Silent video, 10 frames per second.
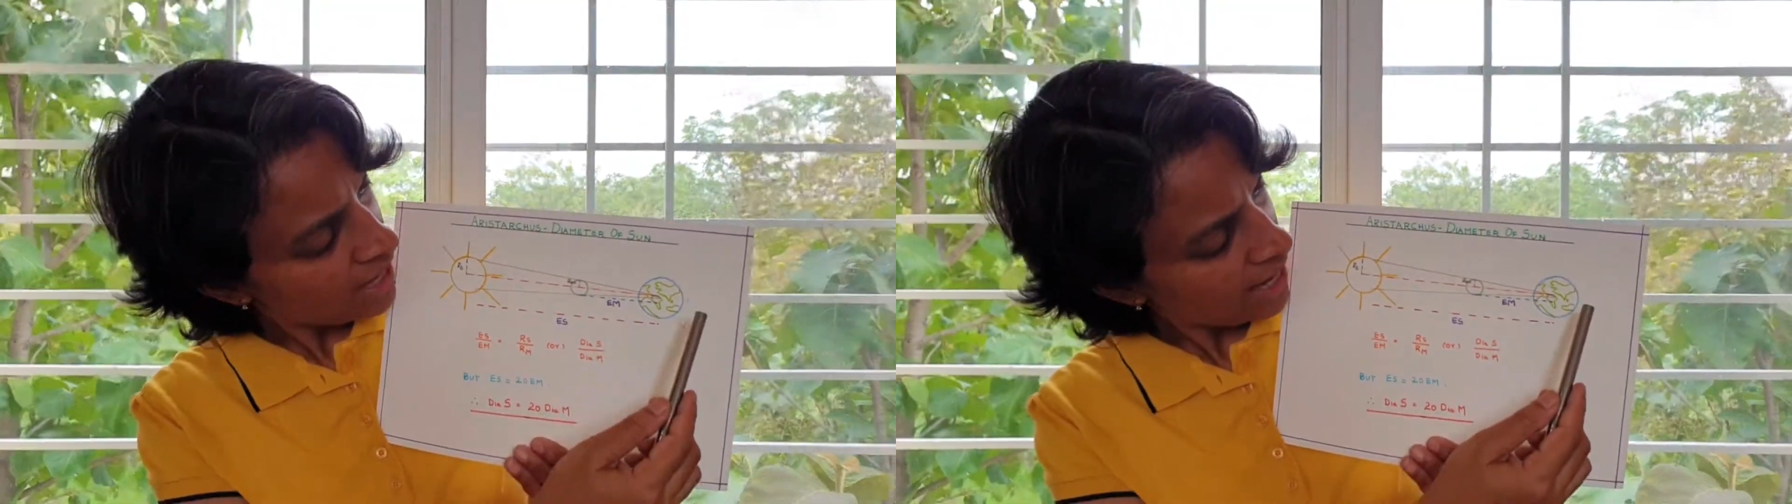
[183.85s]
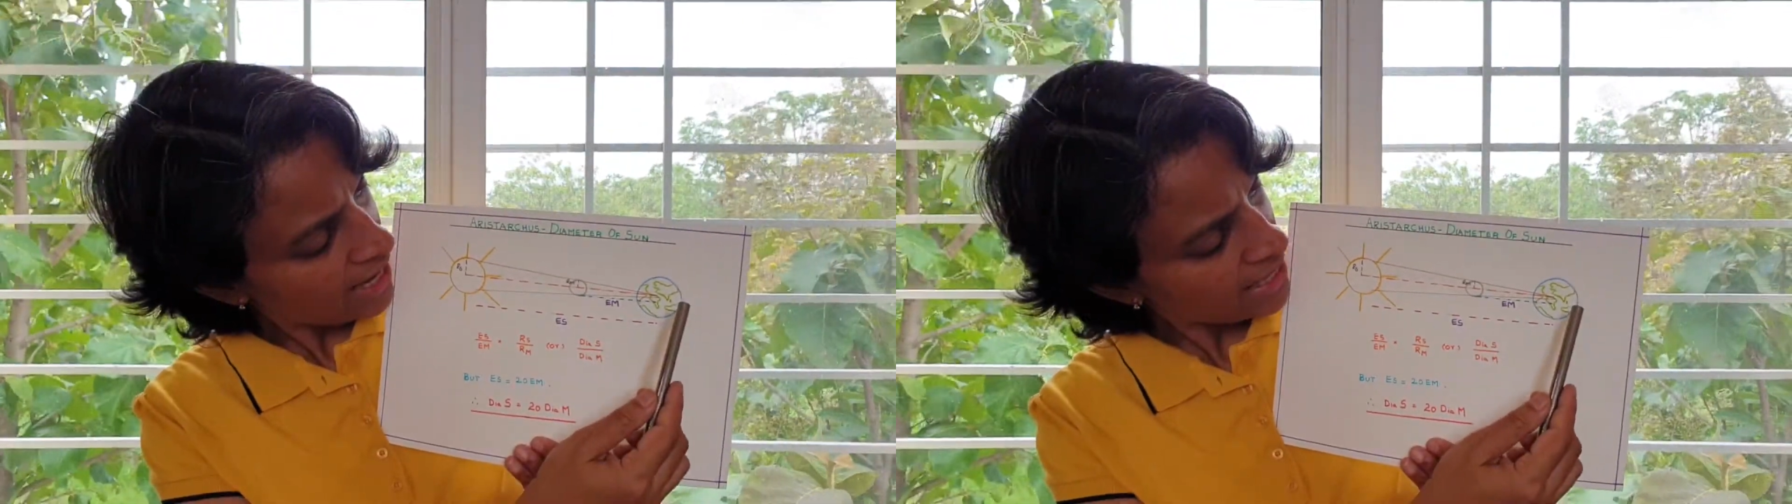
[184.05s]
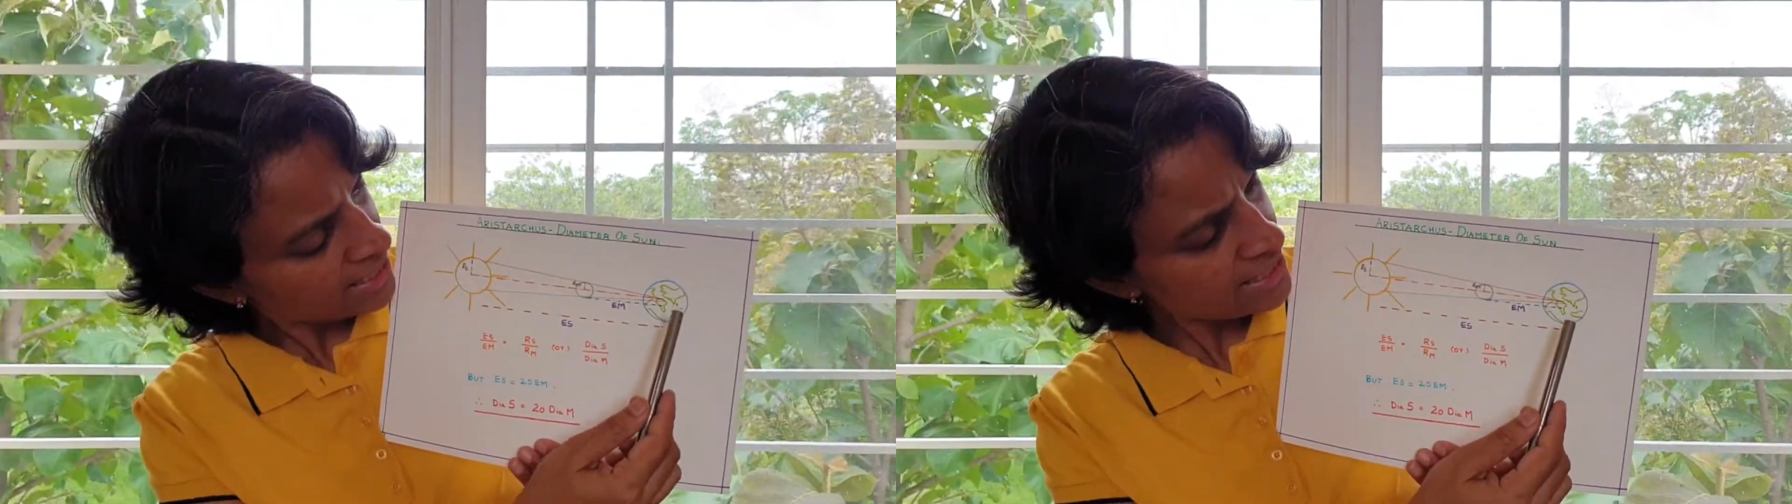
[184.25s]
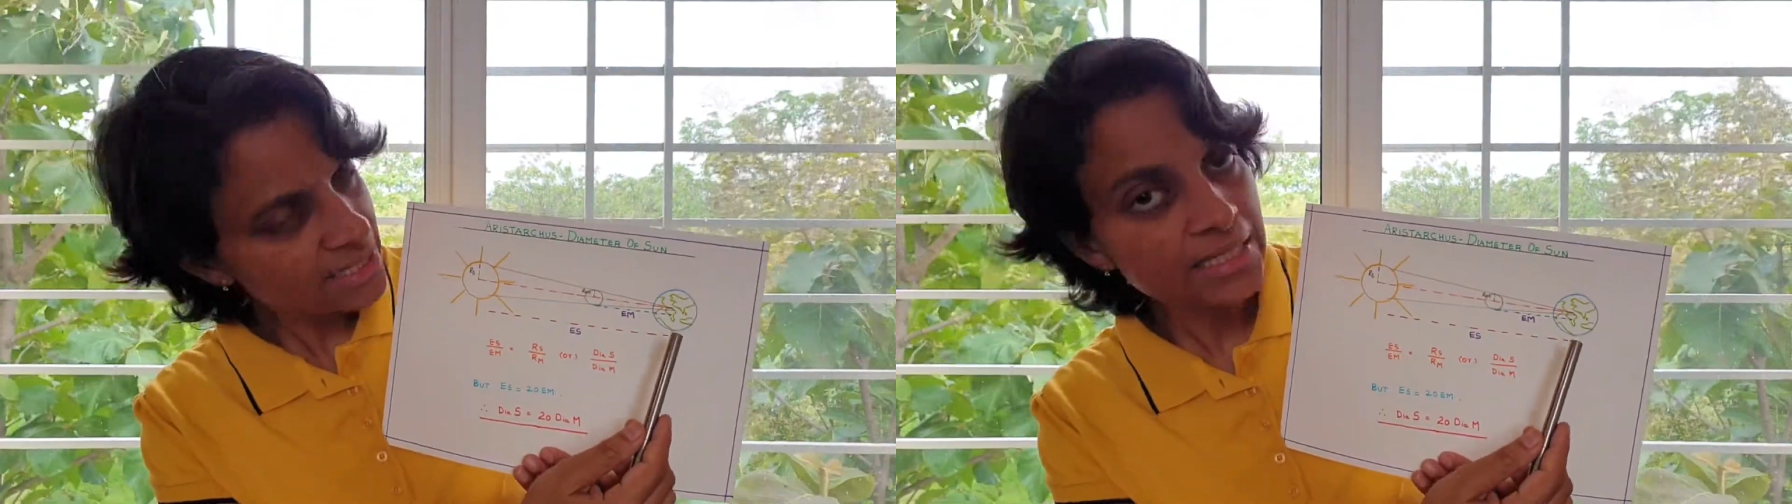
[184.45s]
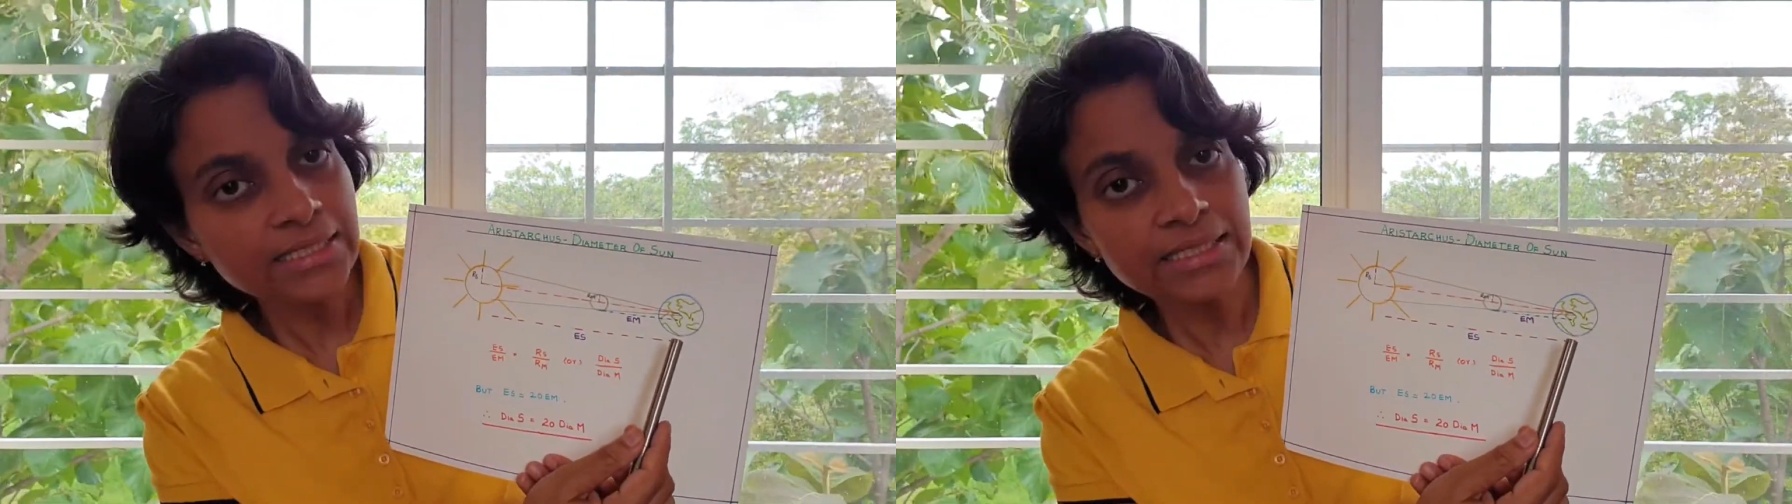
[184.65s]

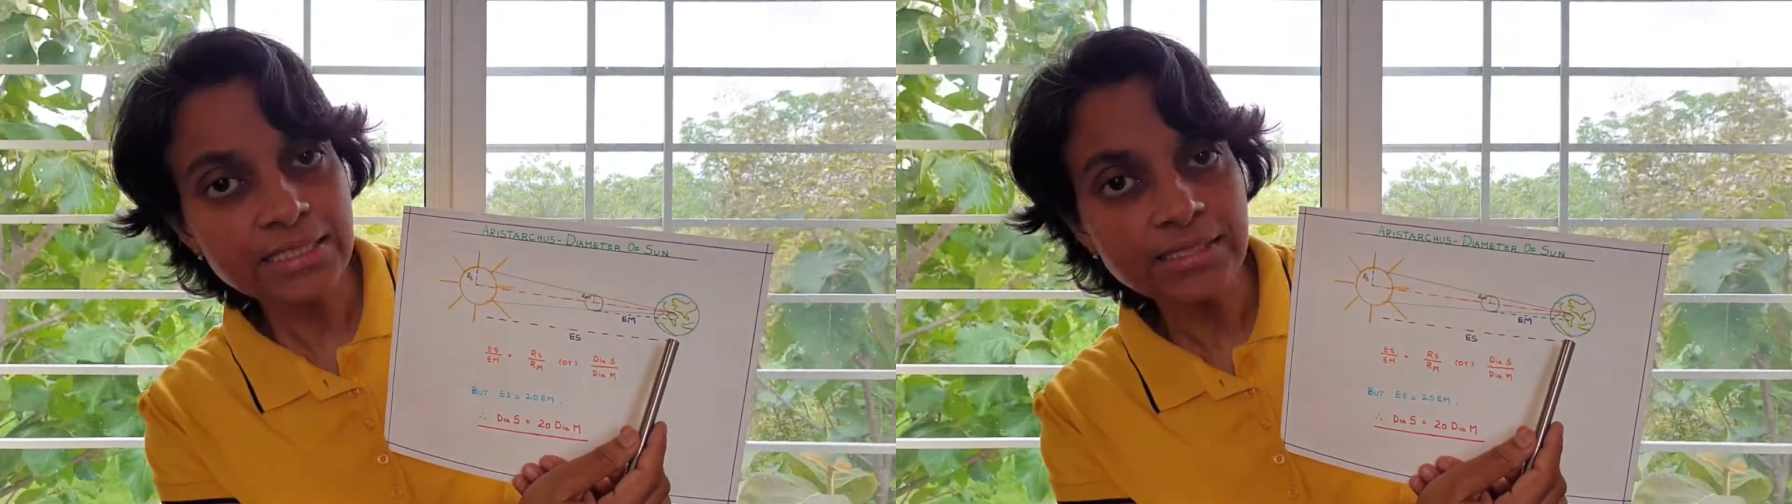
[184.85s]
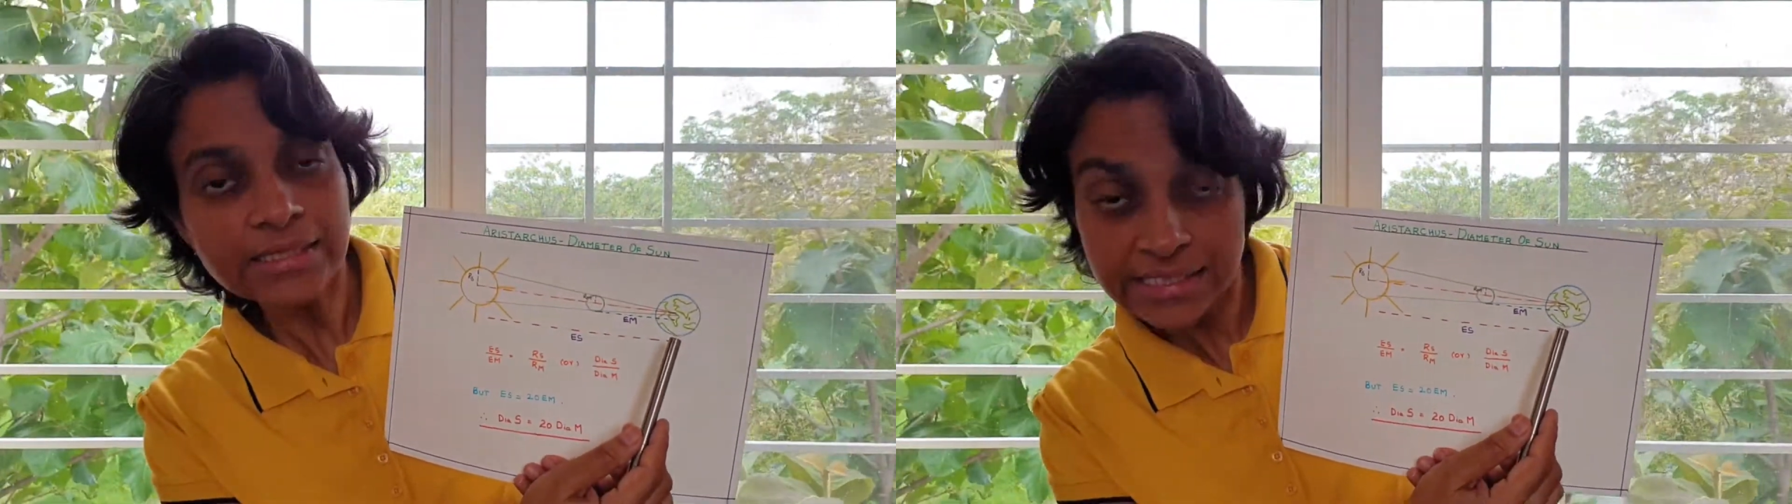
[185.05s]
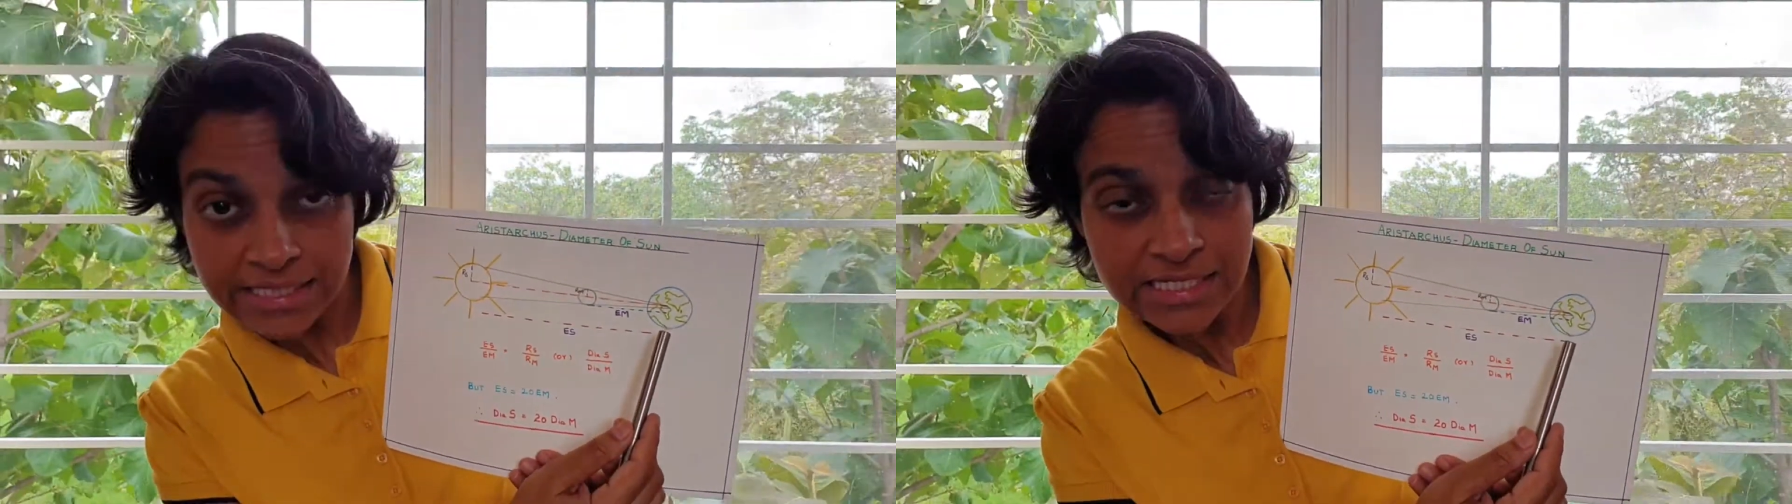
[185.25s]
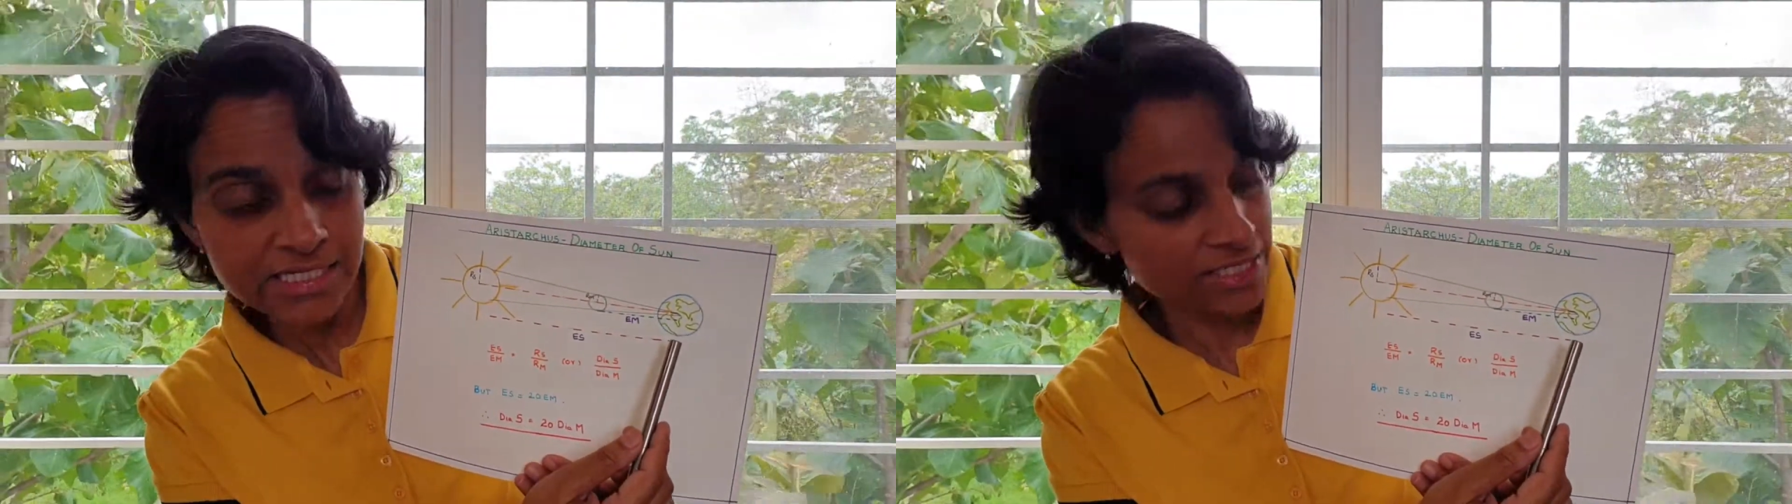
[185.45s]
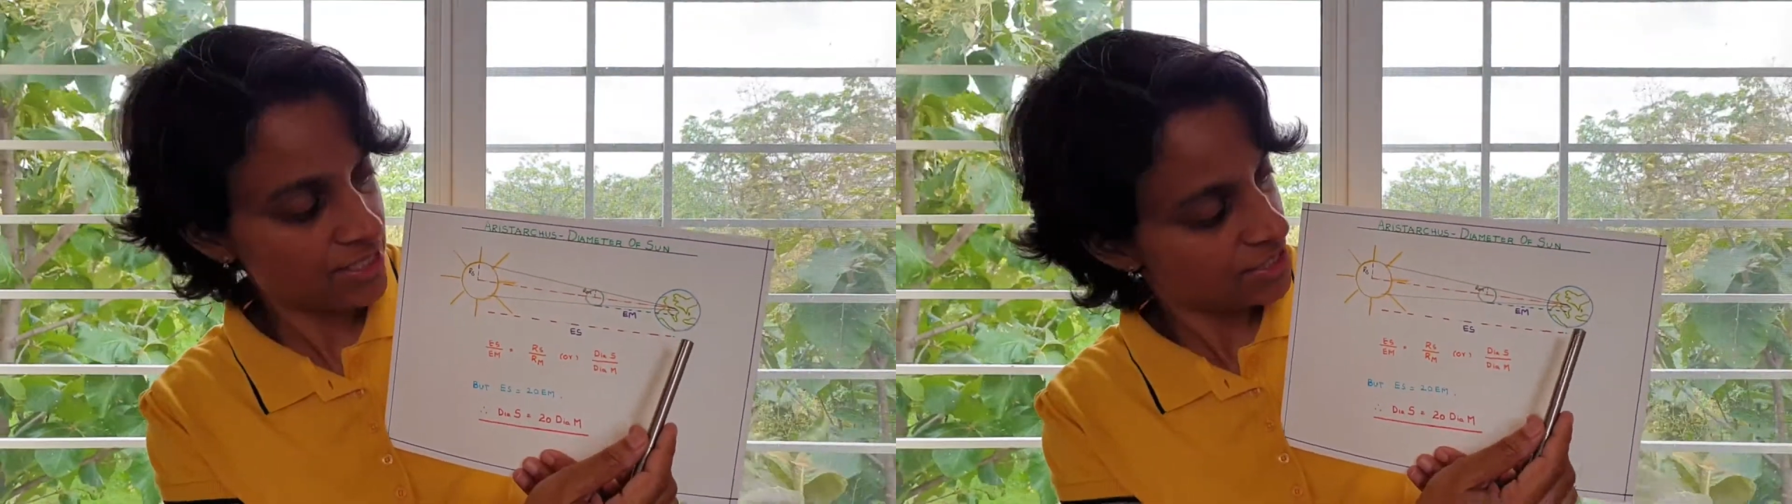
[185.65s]
and the
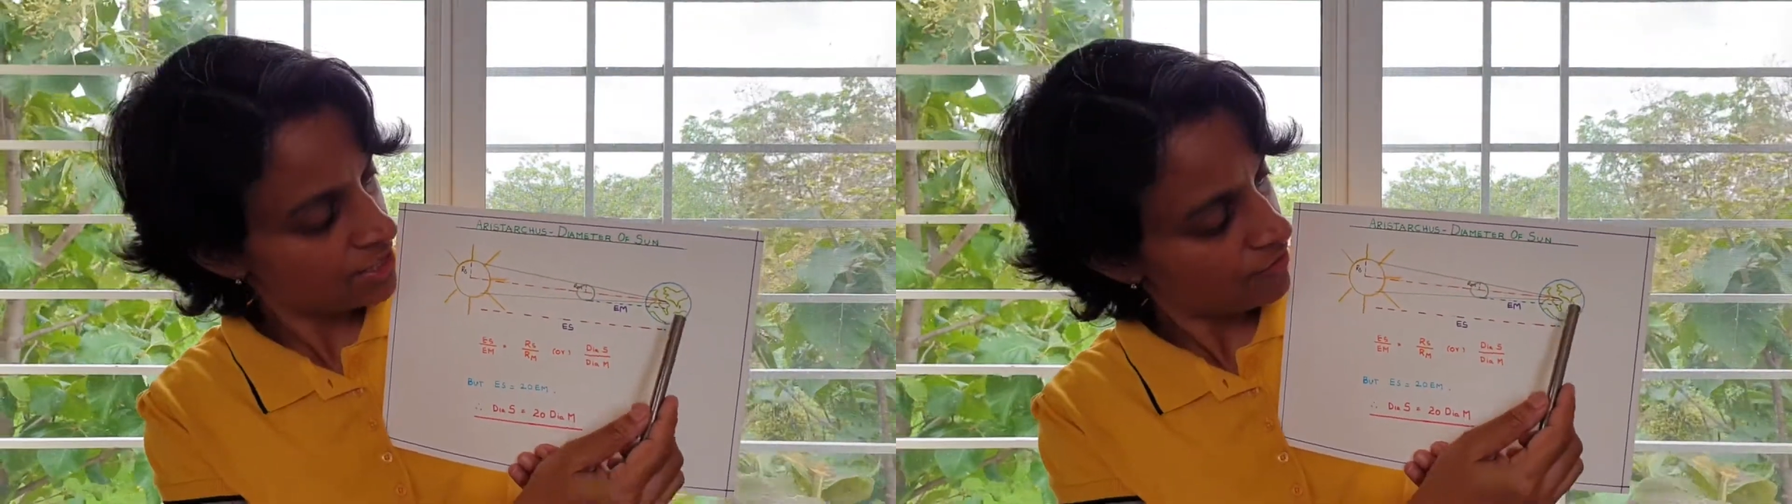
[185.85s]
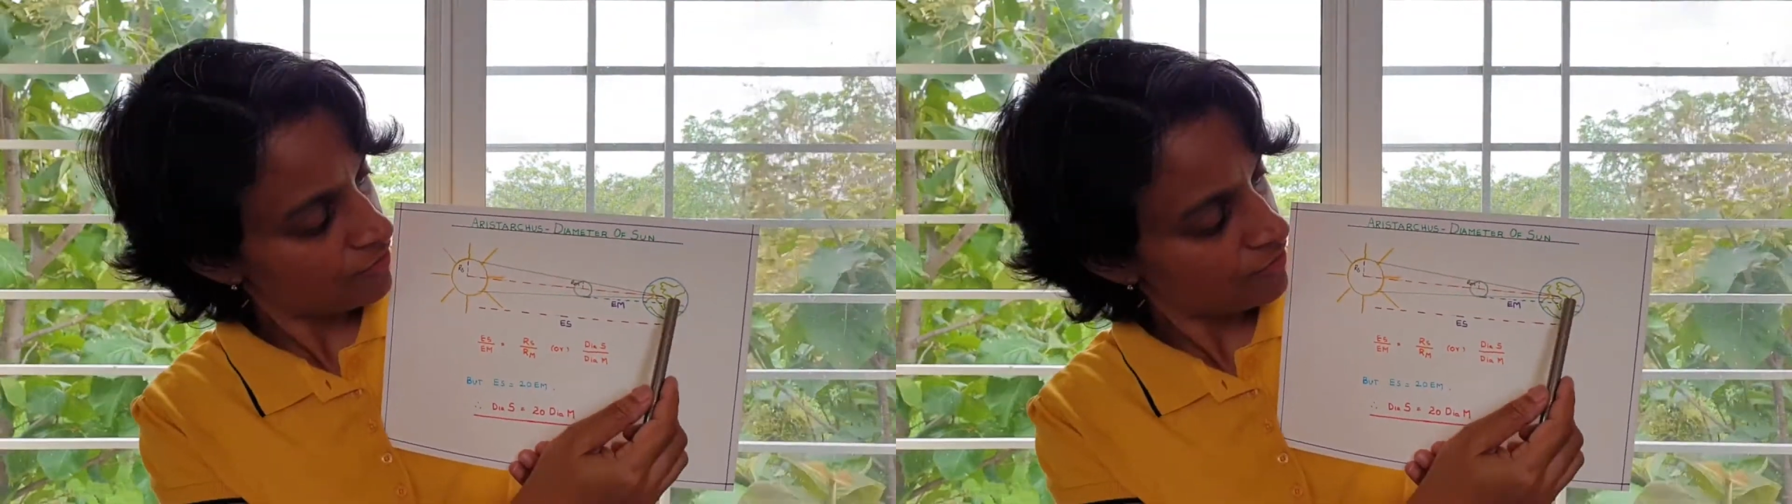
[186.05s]
distance